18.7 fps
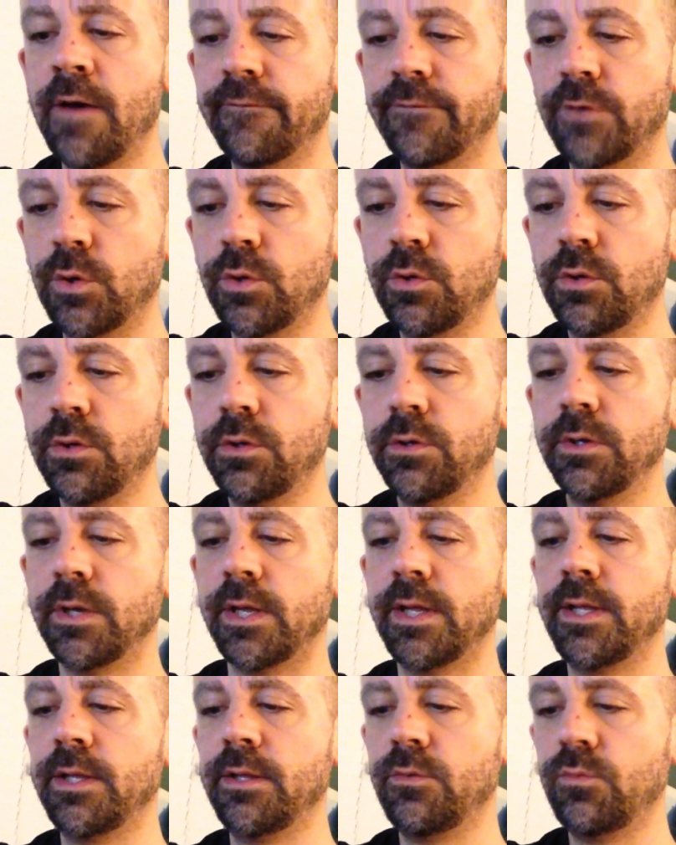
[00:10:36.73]
4
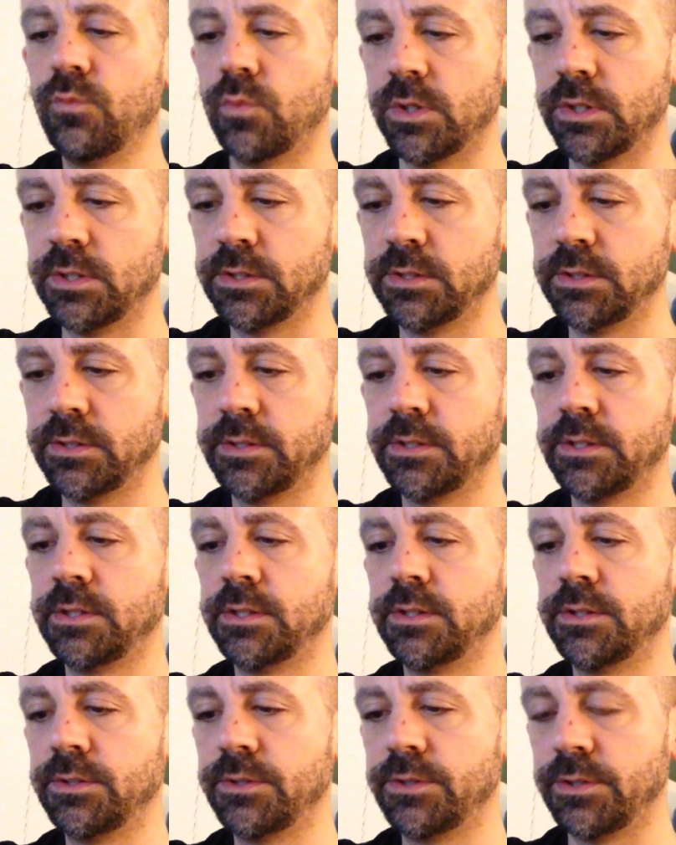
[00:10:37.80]
and 1
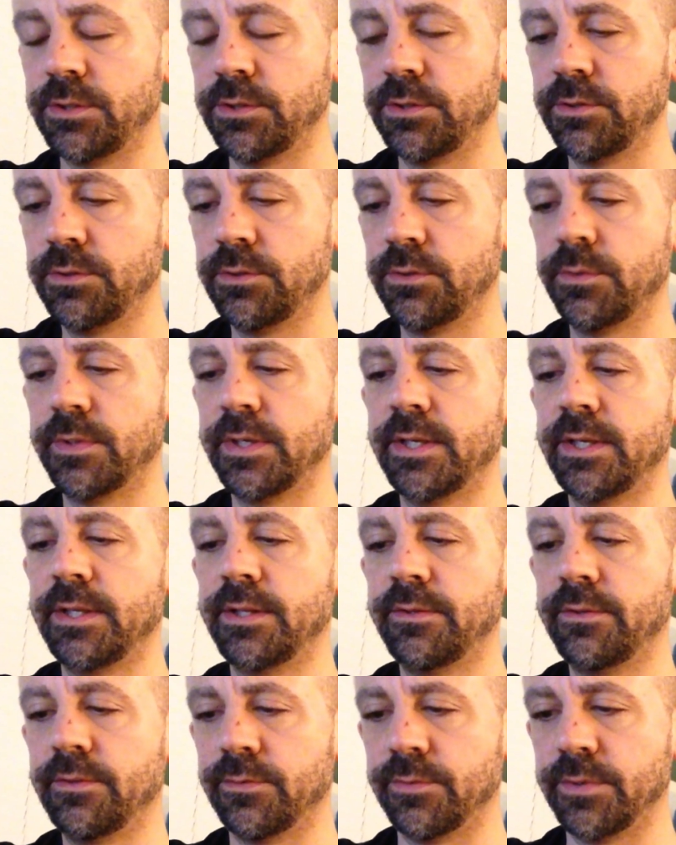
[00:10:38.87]
and 2
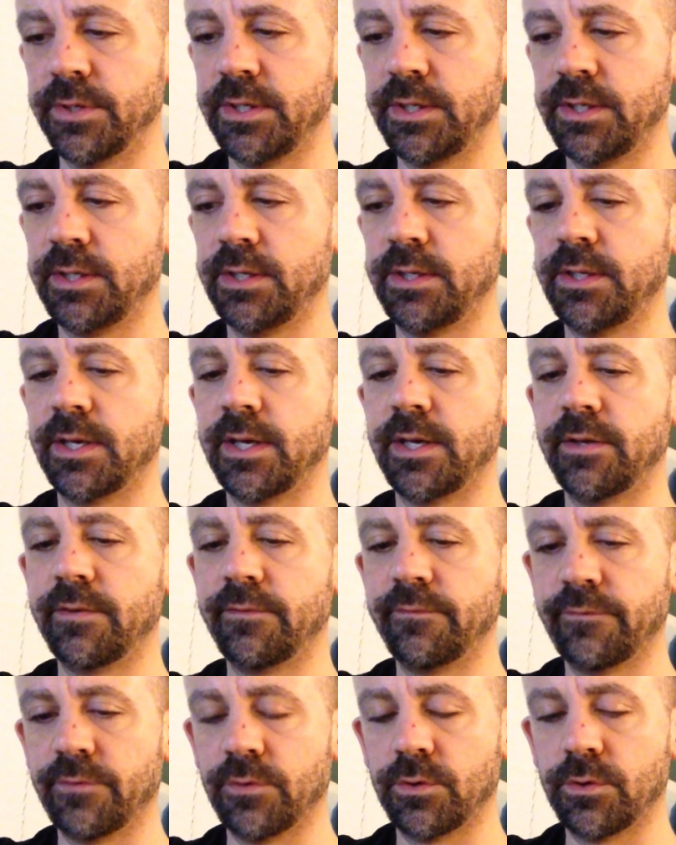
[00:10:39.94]
and 3
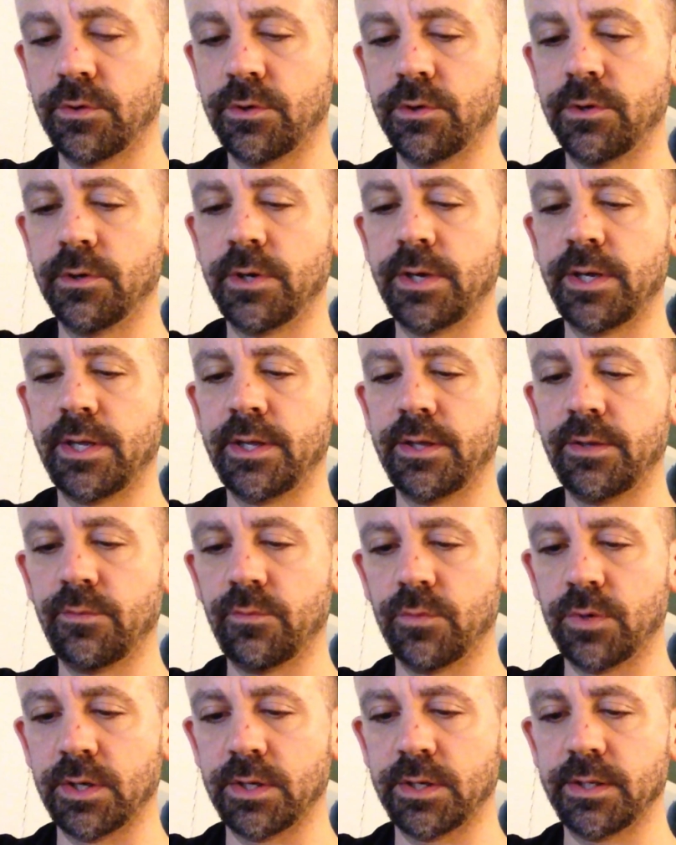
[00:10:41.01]
and 4 and
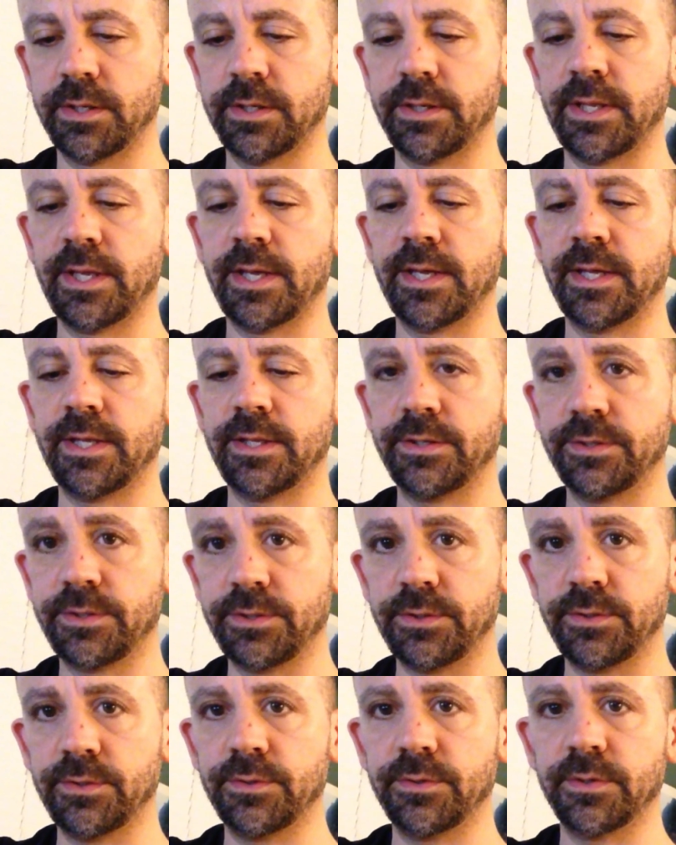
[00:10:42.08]
1 and
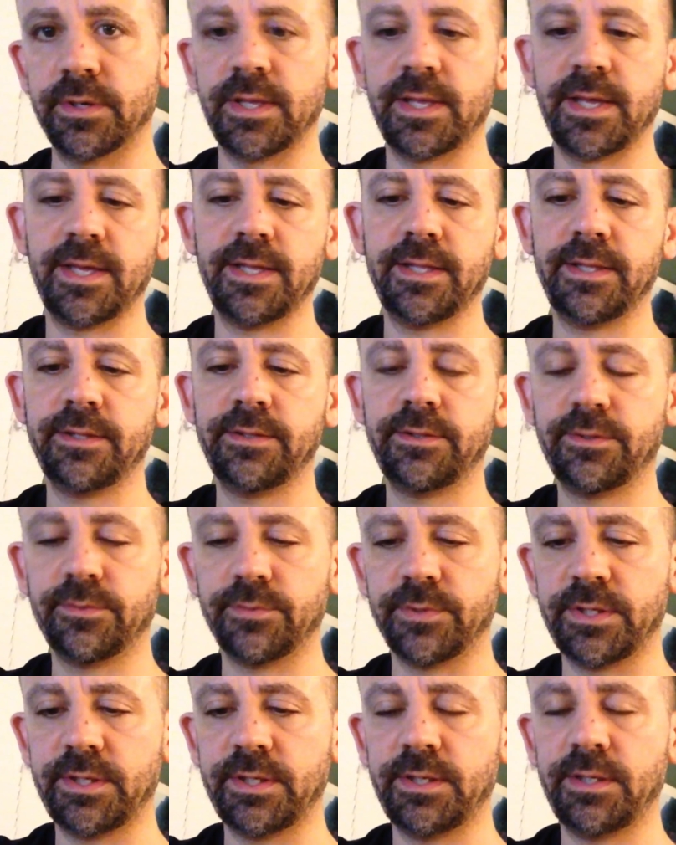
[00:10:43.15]
2 and
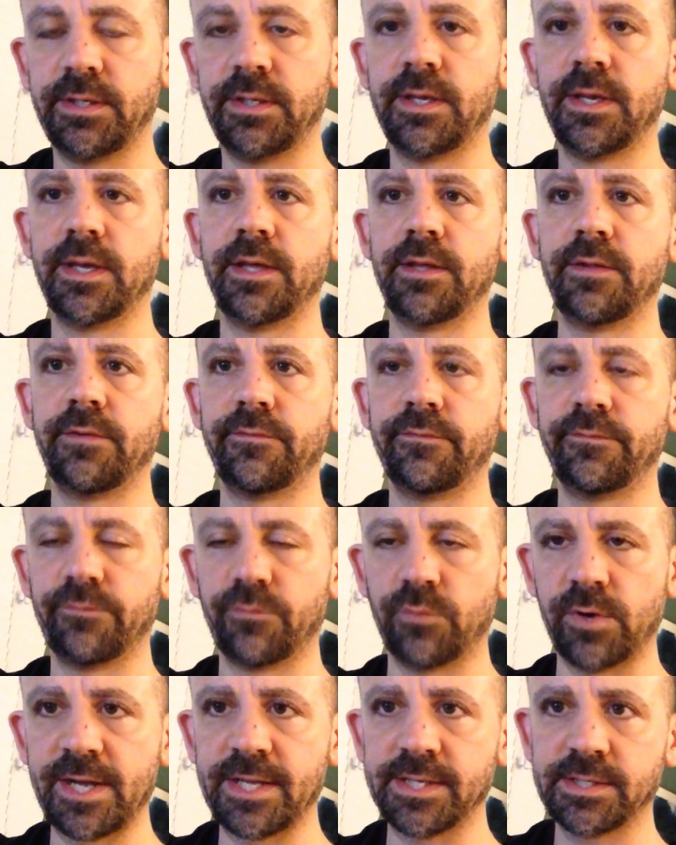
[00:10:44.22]
3 and
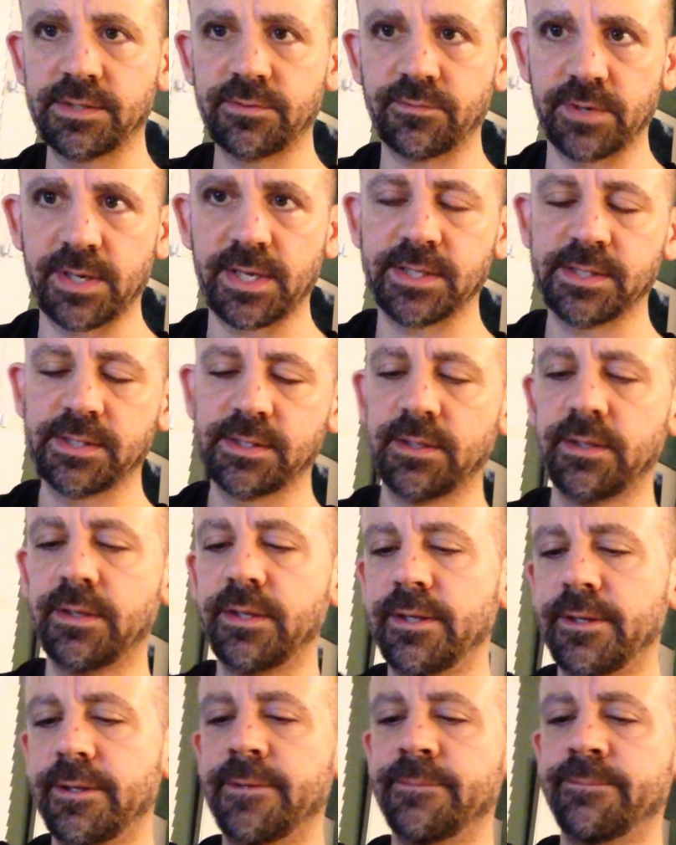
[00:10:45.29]
rest, rest,
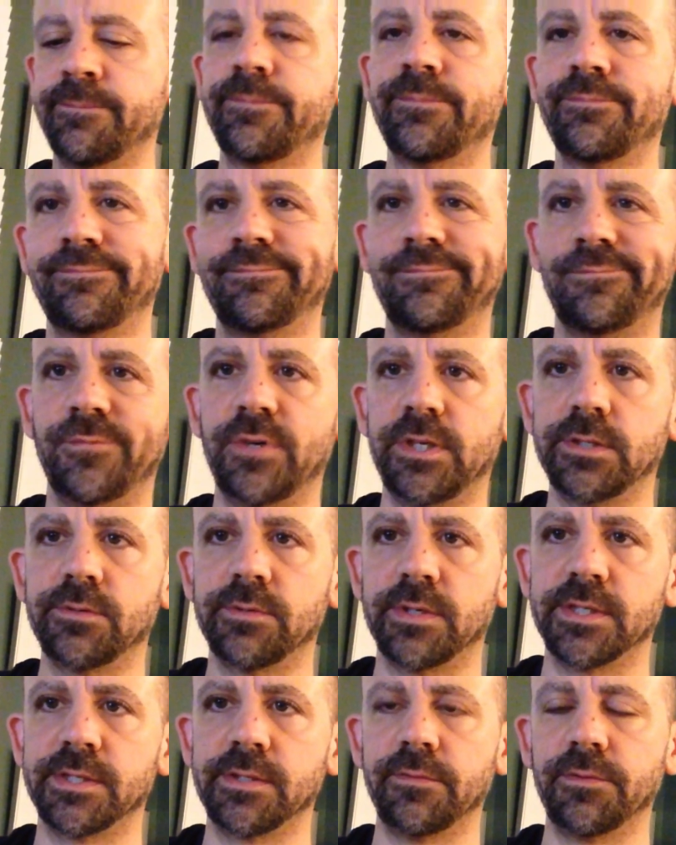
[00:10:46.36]
rest,
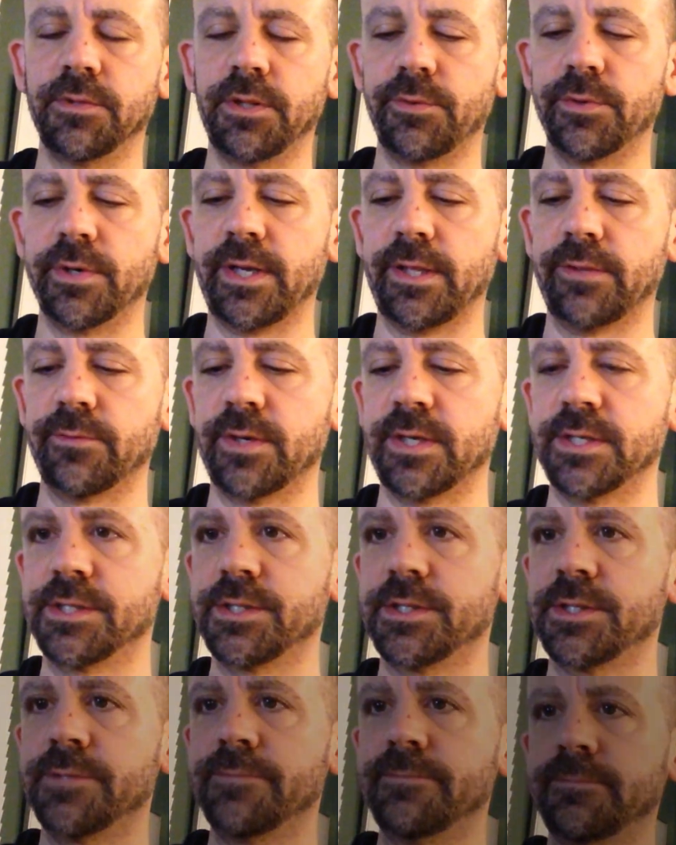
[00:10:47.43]
rest, if they were eighth
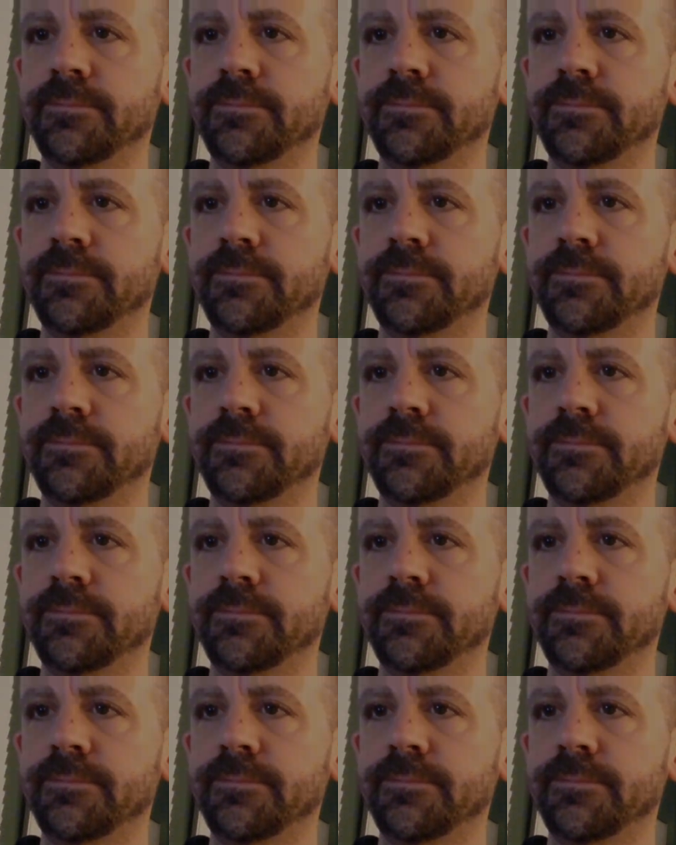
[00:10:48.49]
rests.